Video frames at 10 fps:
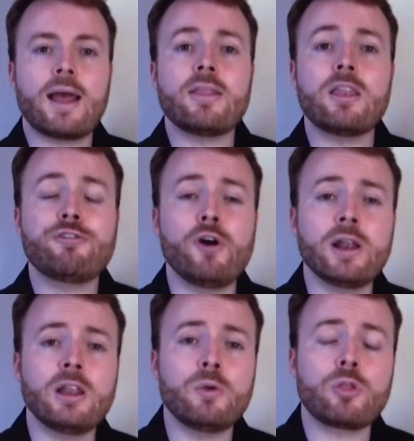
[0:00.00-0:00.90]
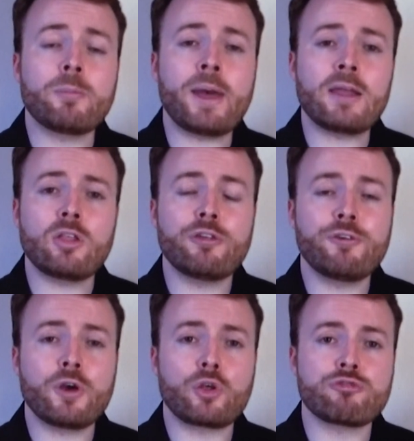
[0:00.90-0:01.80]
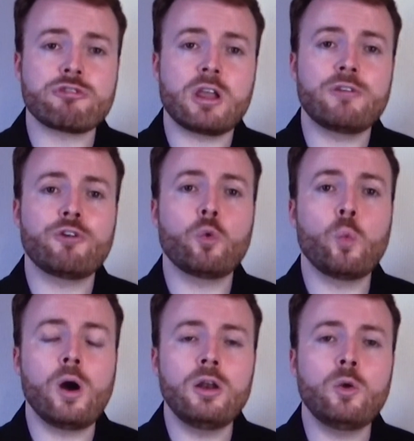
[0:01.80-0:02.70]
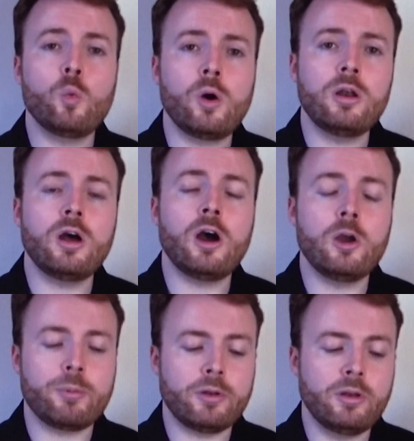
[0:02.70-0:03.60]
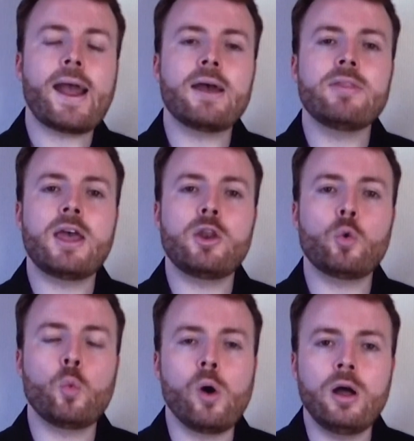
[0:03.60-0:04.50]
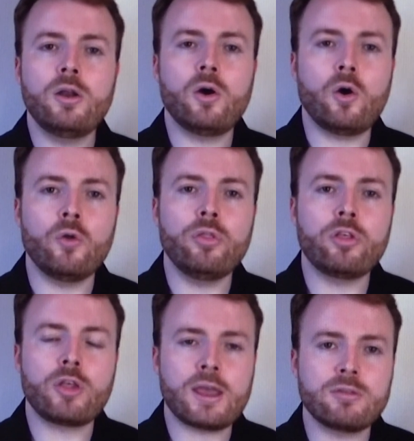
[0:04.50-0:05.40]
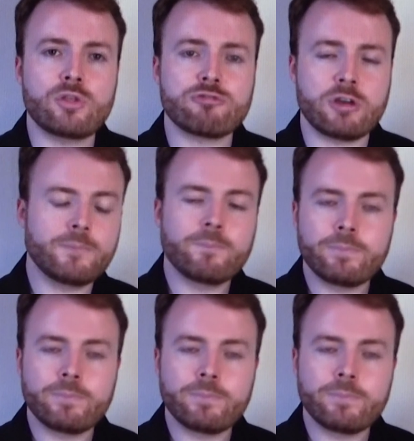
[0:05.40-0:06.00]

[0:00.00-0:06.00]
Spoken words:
then the final notes are back to the 1st string for 1, 1 open, and then 1 on the 2nd string.